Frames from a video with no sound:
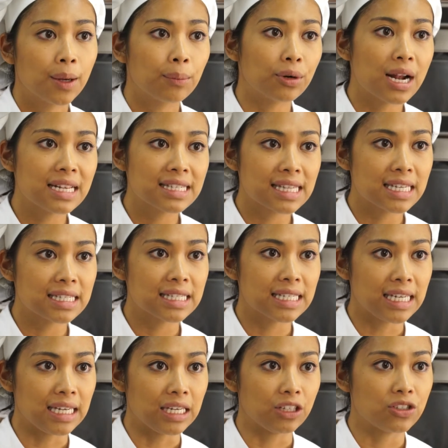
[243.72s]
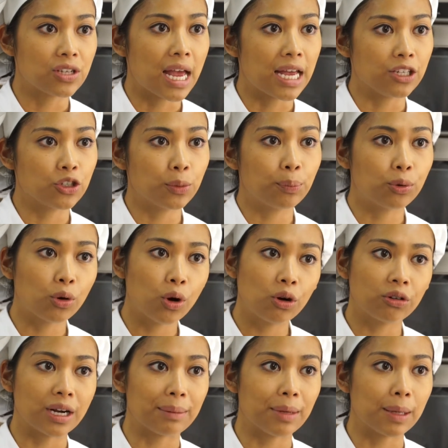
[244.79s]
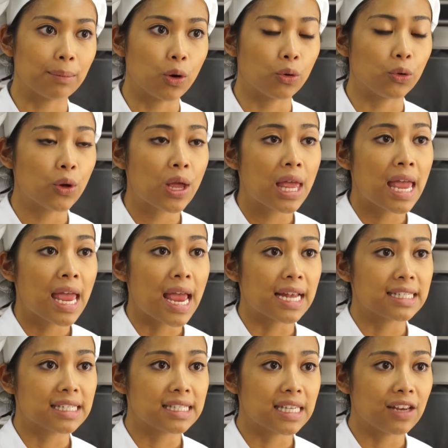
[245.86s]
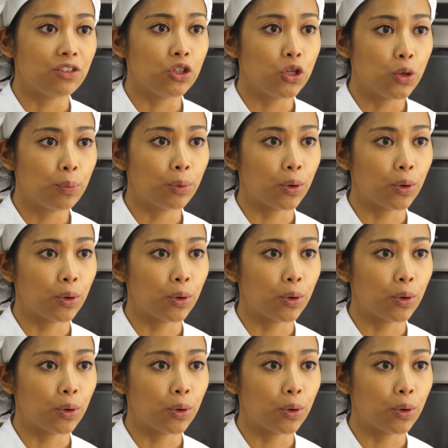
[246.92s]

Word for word: Press this key to enter programming mode and to save new